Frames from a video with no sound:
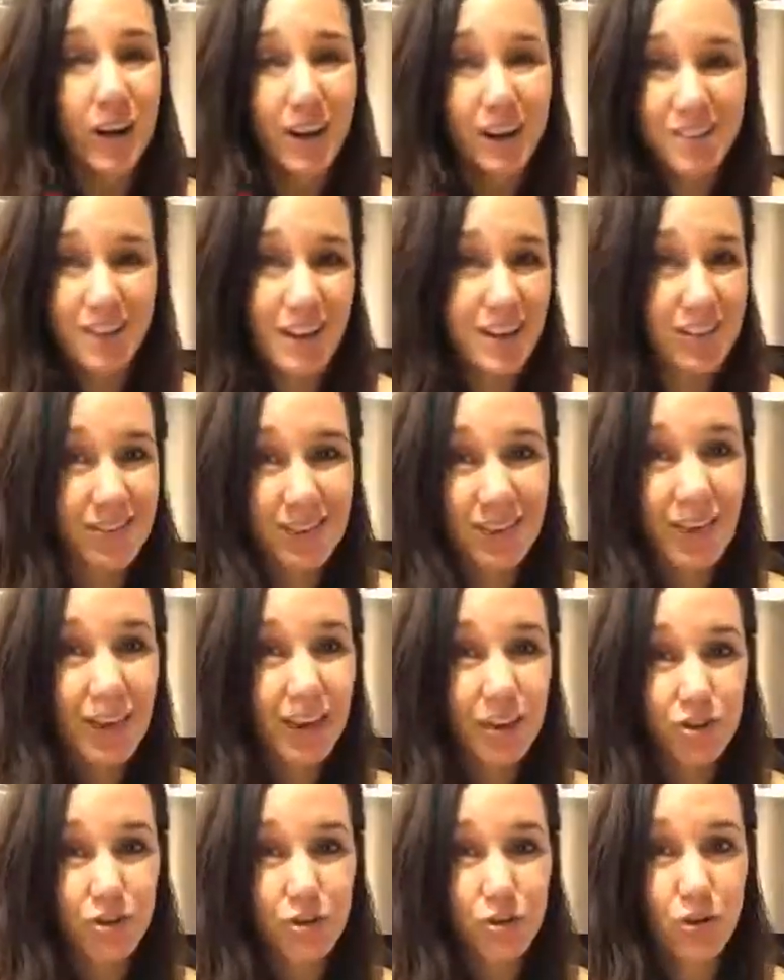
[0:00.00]
tasted like
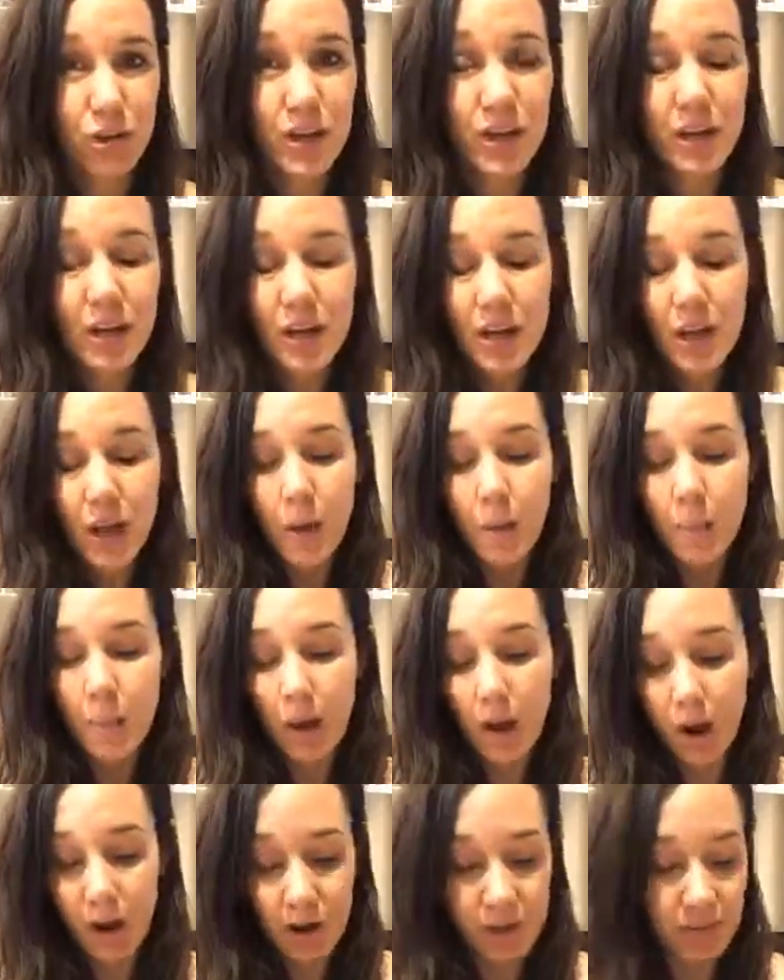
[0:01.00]
a treat, but
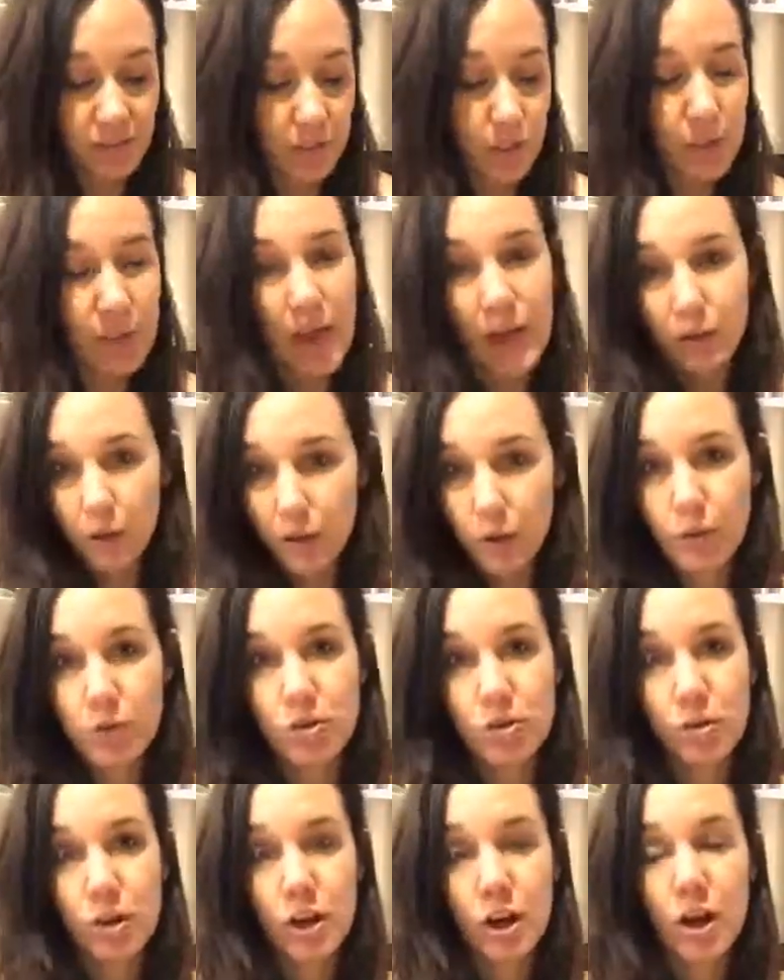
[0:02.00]
honestly, with that low
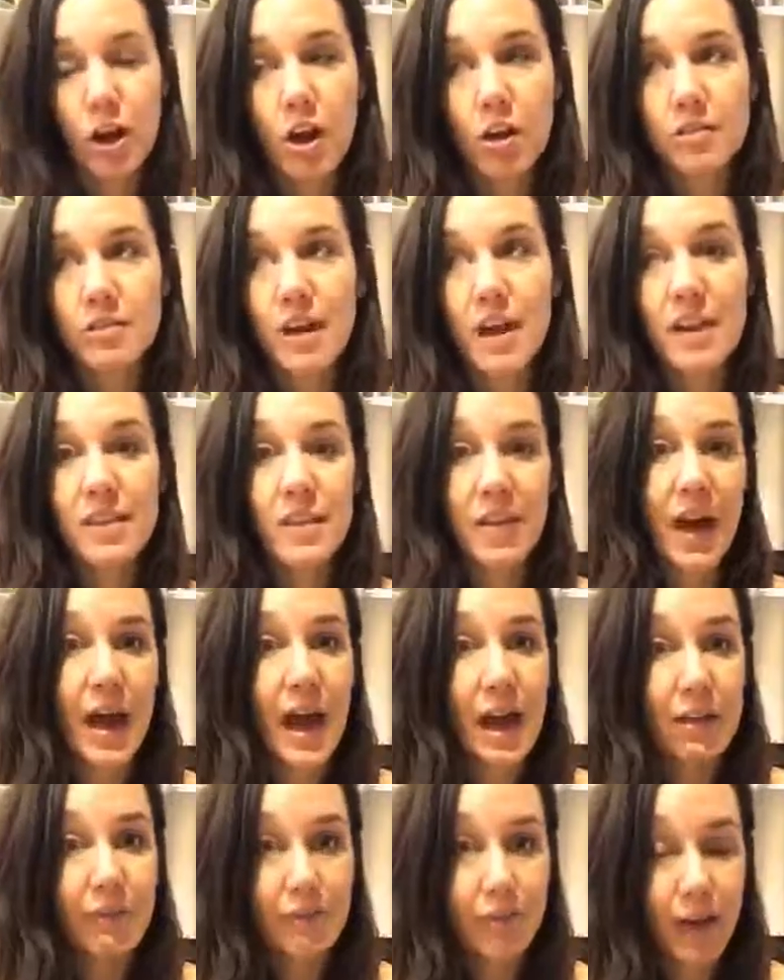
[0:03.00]
sugar content and the
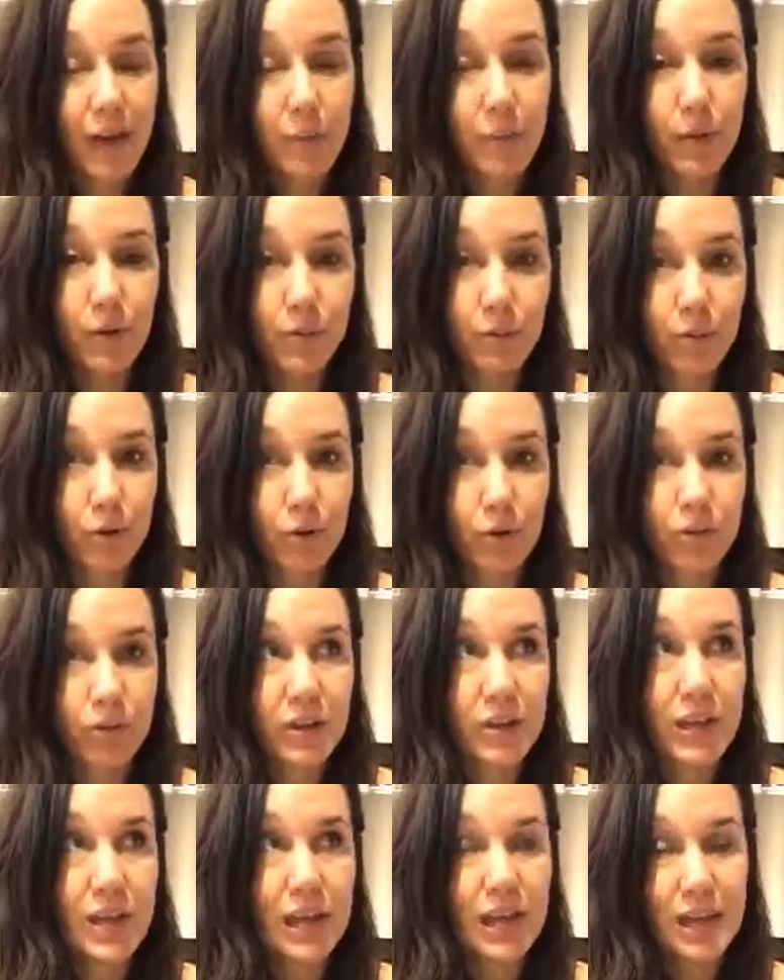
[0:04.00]
high fiber and
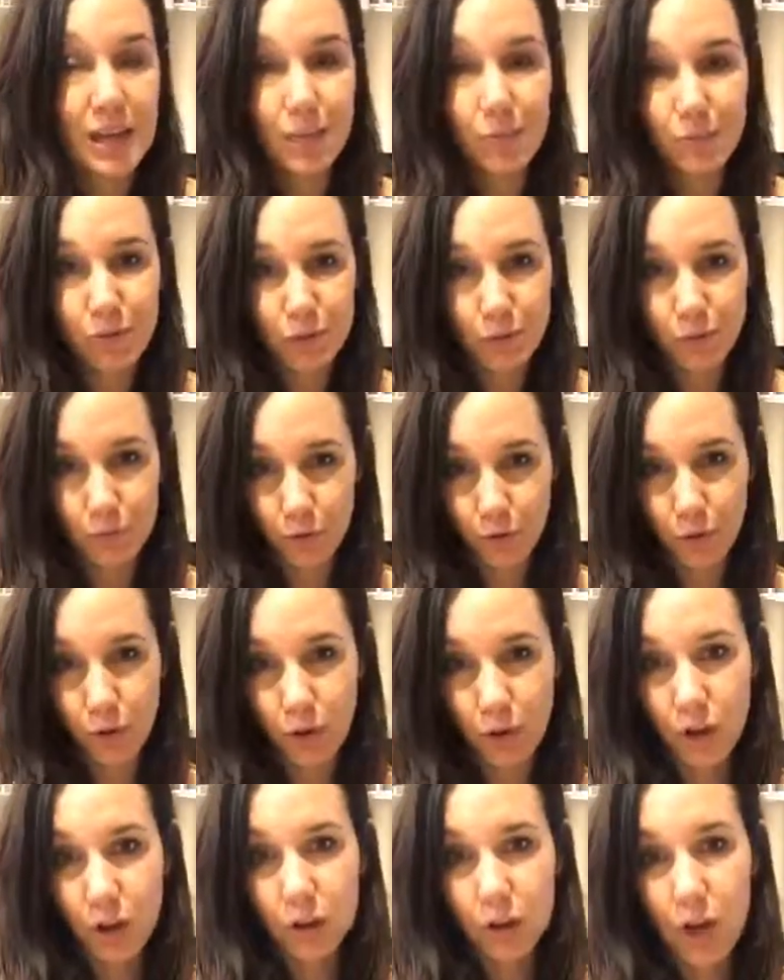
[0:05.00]
protein, it keeps you
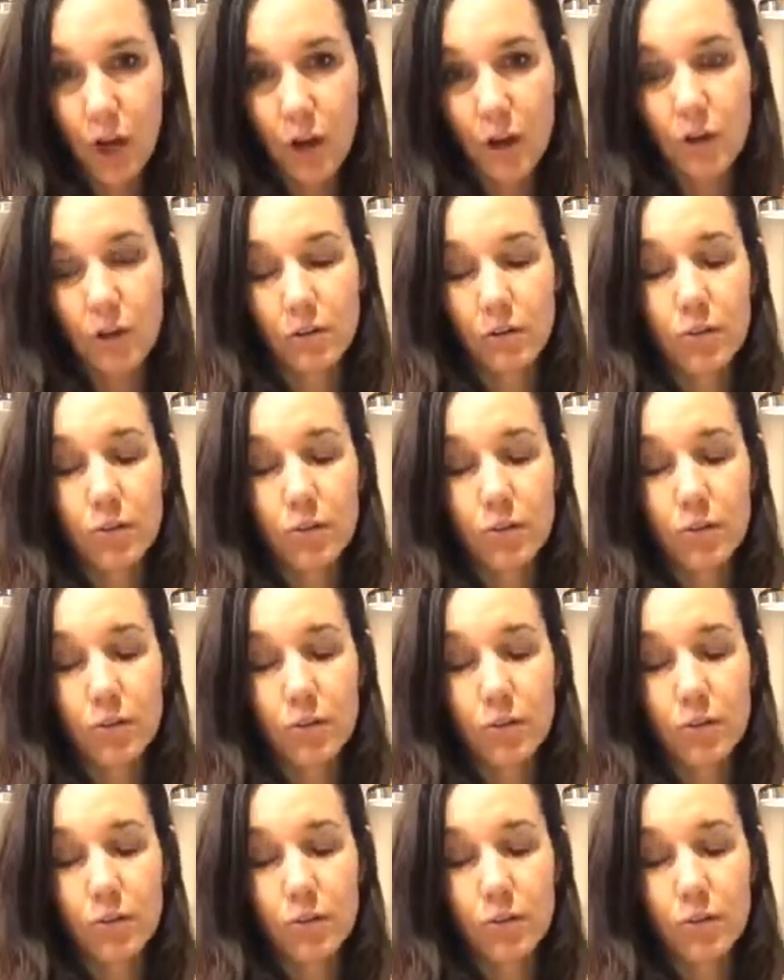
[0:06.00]
full longer.